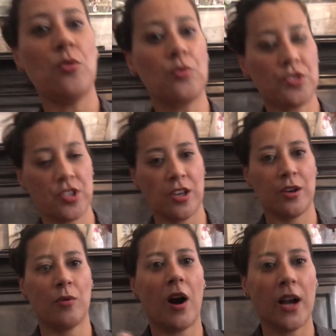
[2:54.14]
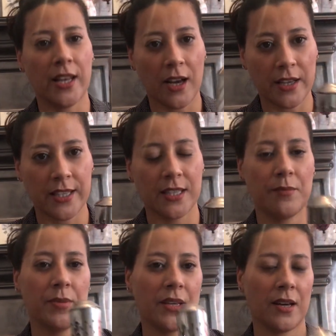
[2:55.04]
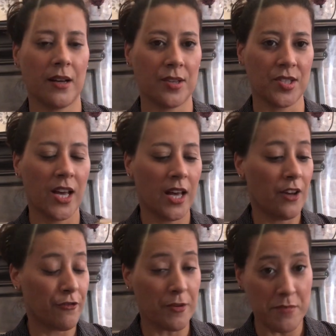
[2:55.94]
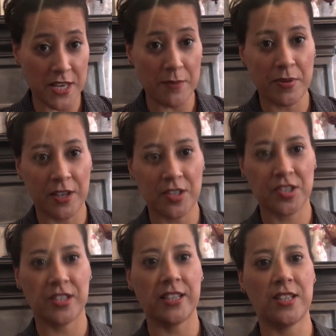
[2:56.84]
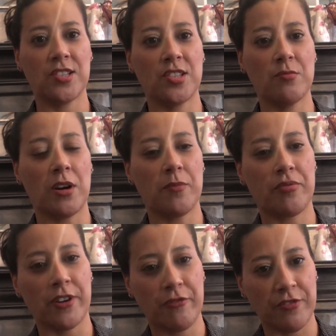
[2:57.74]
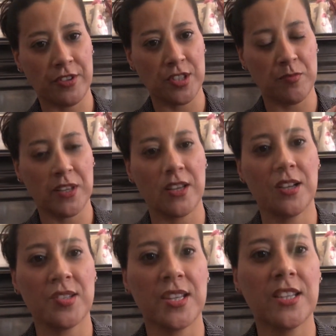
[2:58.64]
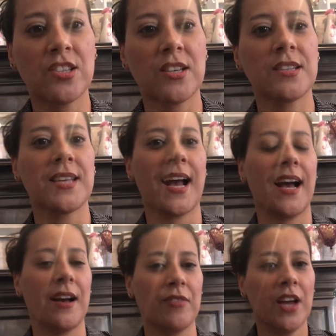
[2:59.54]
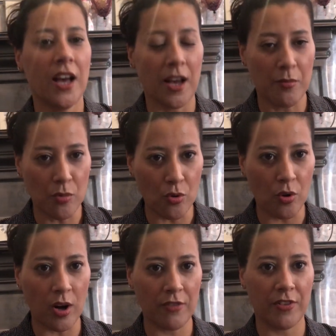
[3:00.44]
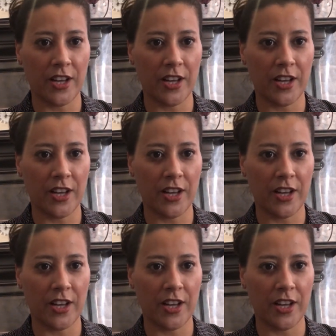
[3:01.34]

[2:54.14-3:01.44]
also I like it because, for me personally, this is my preference, because it does have a more of